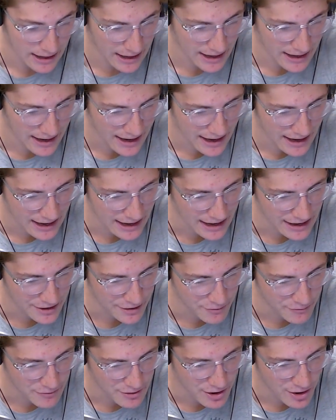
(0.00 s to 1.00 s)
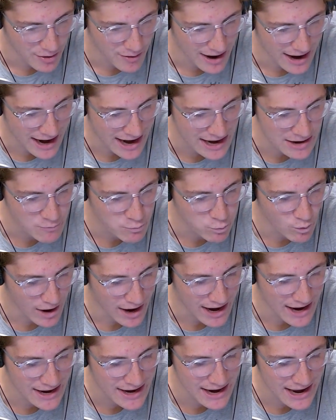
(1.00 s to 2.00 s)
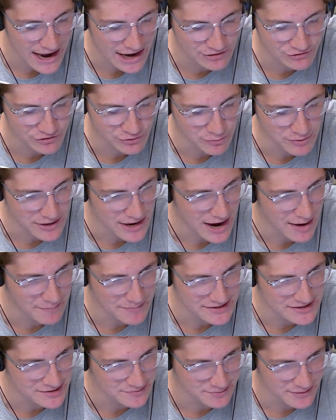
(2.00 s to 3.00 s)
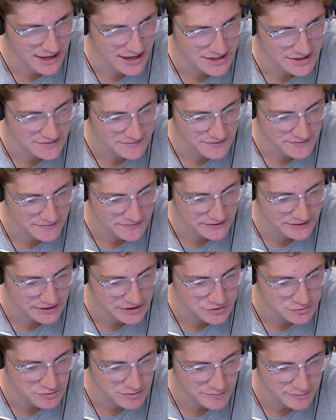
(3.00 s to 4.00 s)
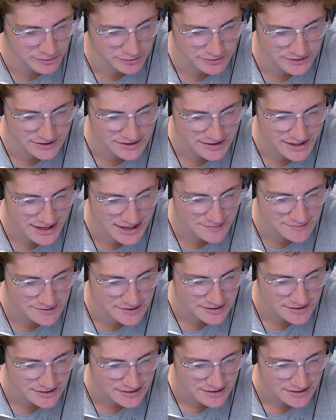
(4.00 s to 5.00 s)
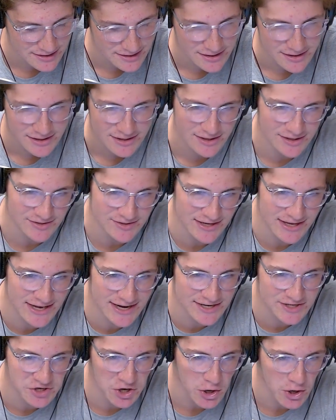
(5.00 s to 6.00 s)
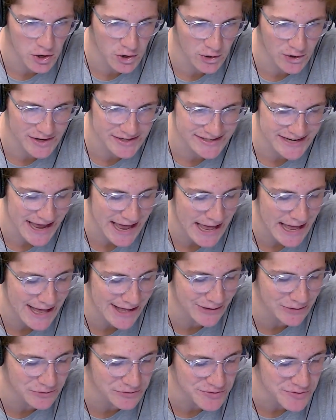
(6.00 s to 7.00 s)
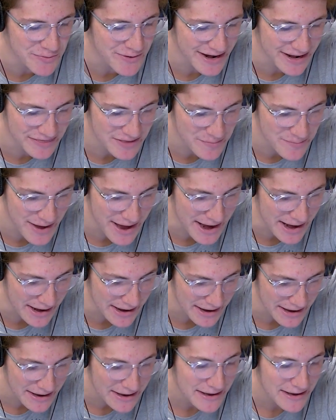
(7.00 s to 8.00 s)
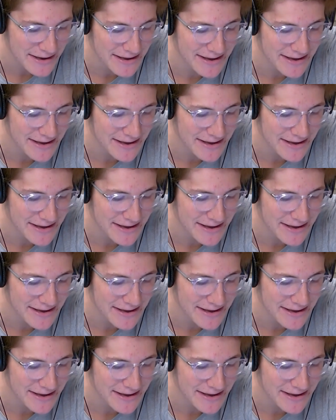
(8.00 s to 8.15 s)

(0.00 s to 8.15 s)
I don't know. I actually would not be surprised if the Phillies win both these games. Because it is hard as hell to win at the bank.